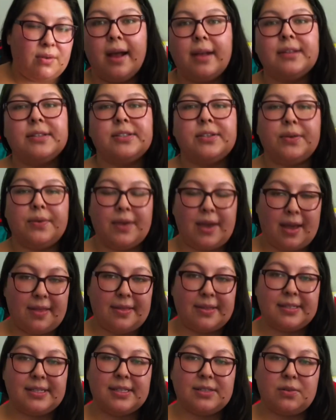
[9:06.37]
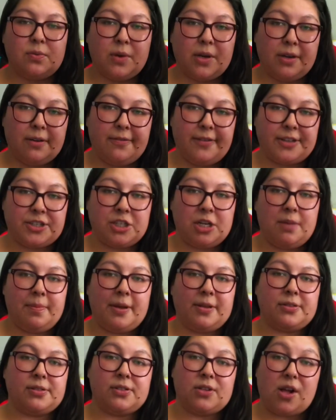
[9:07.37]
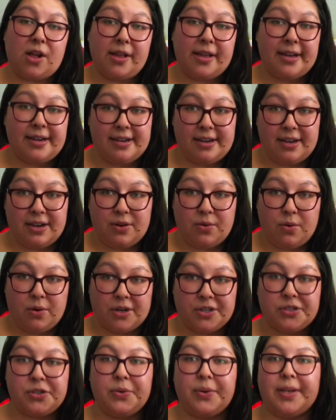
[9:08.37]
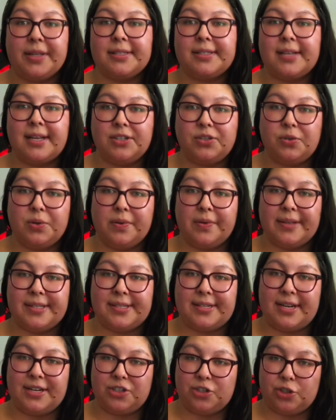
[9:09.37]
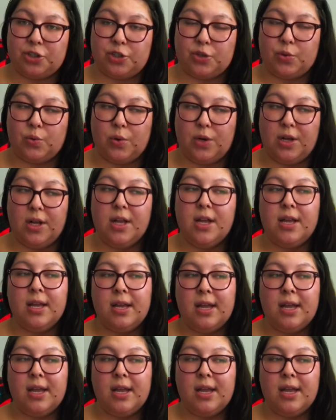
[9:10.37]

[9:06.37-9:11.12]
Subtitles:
And so yeah, this is a work of fiction about Saul Indian Horse, who gets sent to a residential school